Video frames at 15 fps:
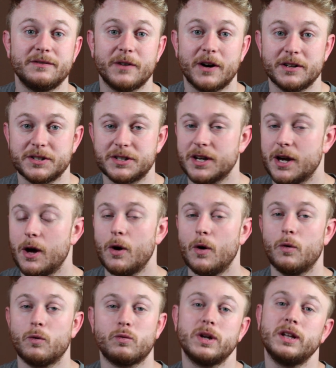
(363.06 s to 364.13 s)
funds
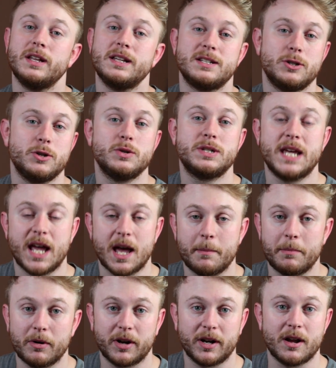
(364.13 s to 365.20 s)
really do take a
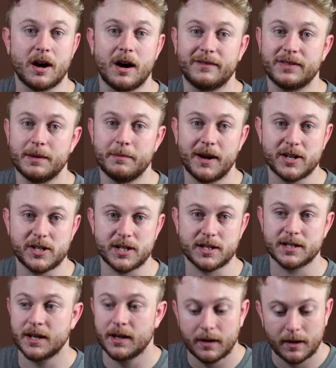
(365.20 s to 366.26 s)
burden off the
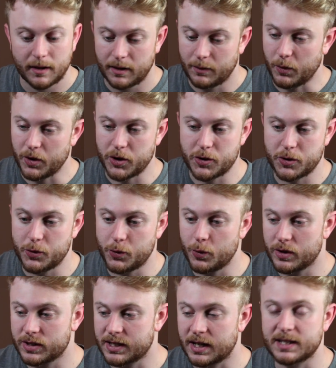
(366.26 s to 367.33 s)
budget. When
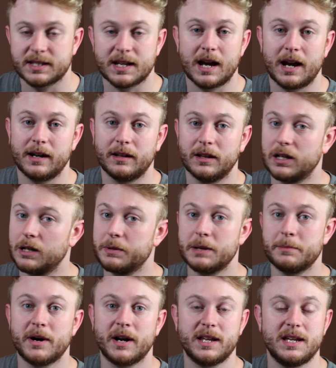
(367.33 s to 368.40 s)
you set aside a little bit
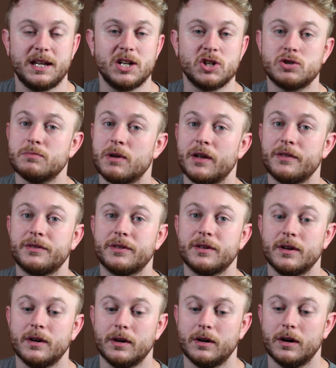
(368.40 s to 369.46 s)
of money each month
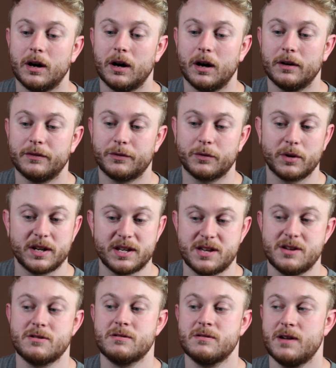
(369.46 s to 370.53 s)
for a
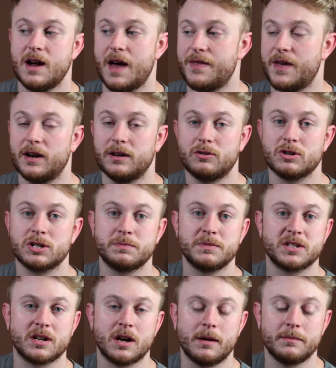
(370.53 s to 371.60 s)
year, and then
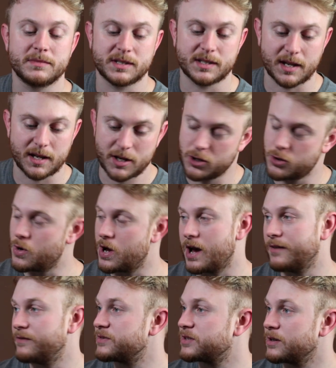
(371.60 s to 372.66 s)
Christmas comes, you
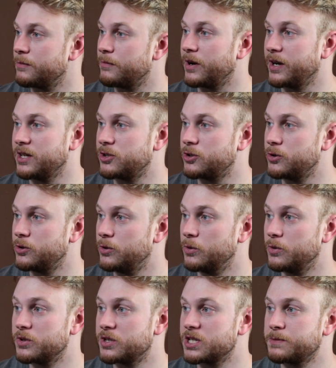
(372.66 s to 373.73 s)
have some money
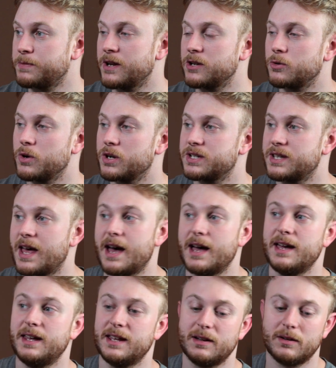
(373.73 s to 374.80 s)
to spend towards
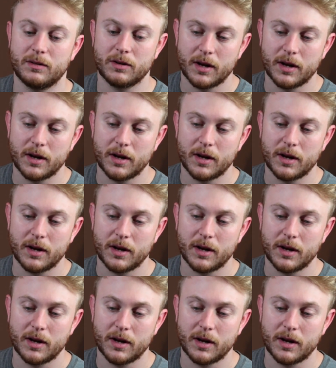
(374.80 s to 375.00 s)
that, and it